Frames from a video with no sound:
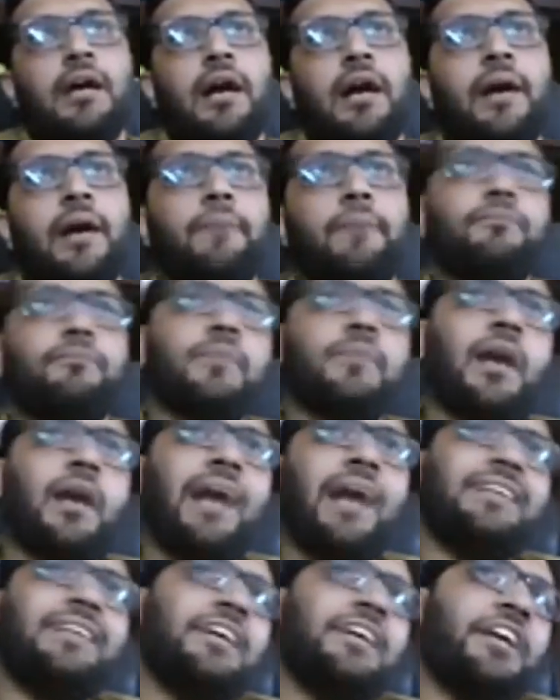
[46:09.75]
uh,
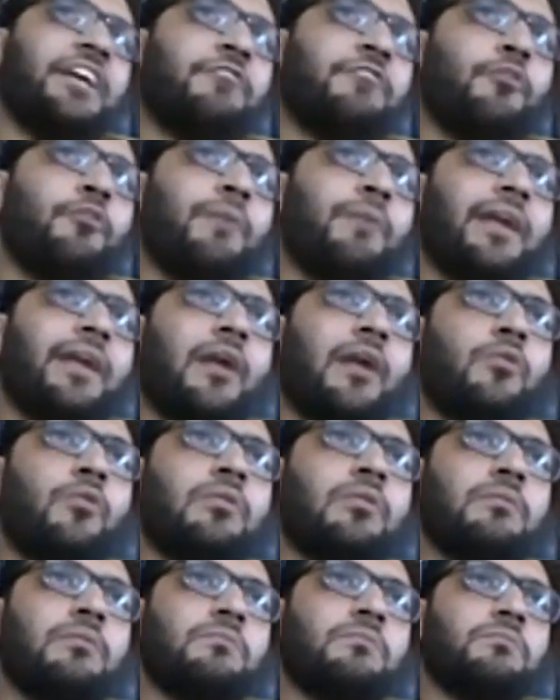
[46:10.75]
I think it would be around